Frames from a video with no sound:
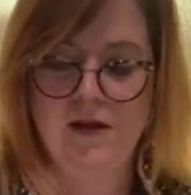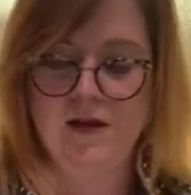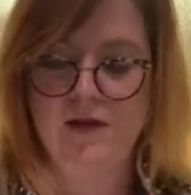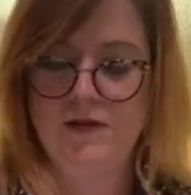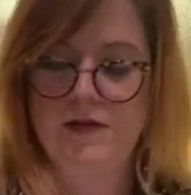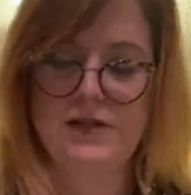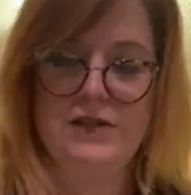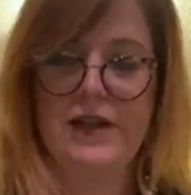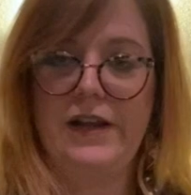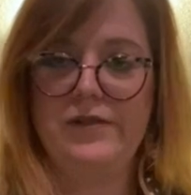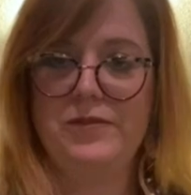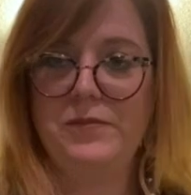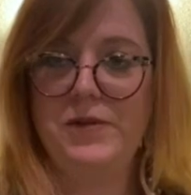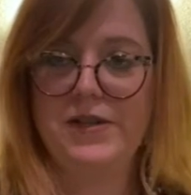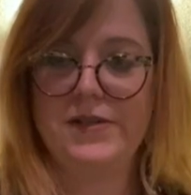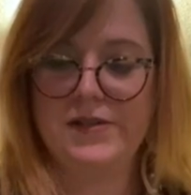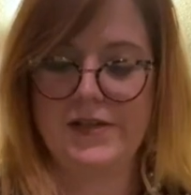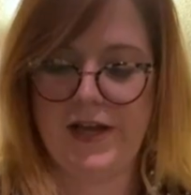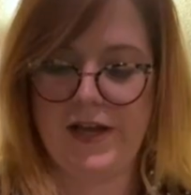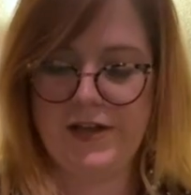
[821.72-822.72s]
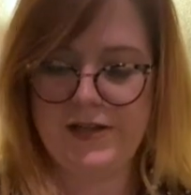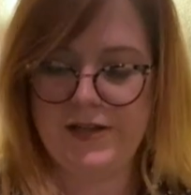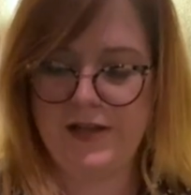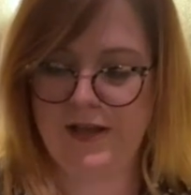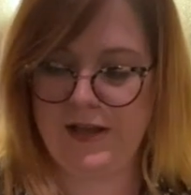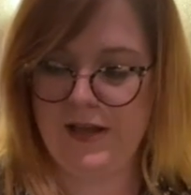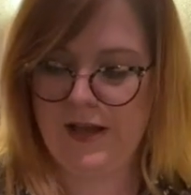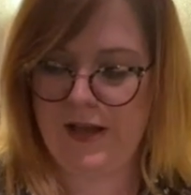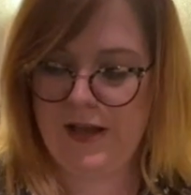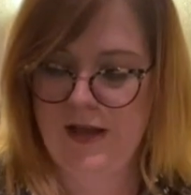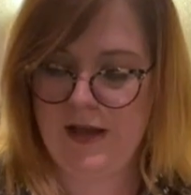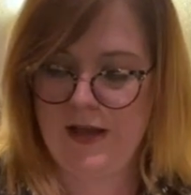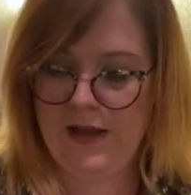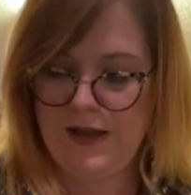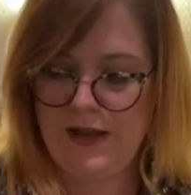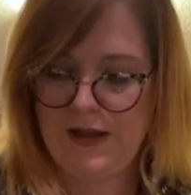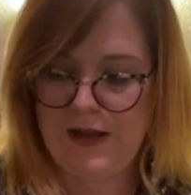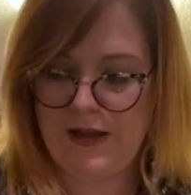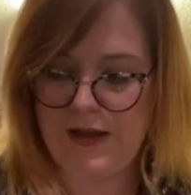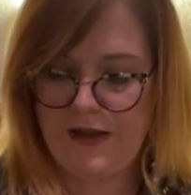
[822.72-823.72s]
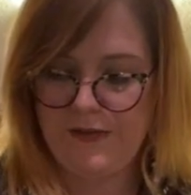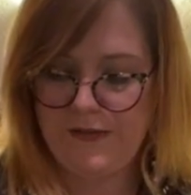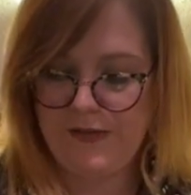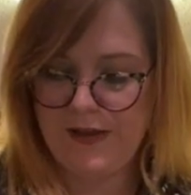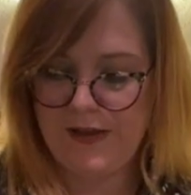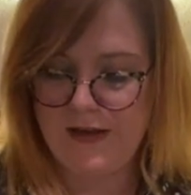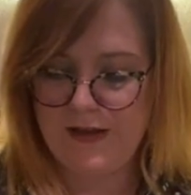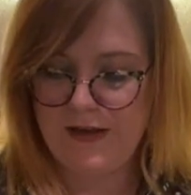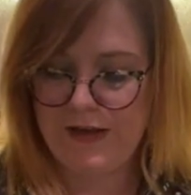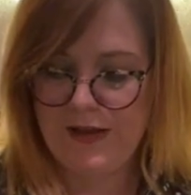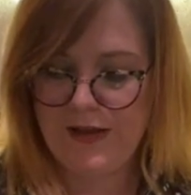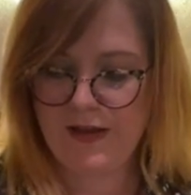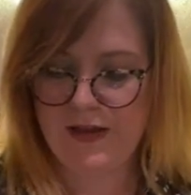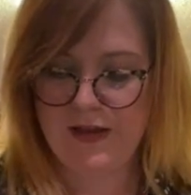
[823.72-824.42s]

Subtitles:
Doesn't have to be exact. And then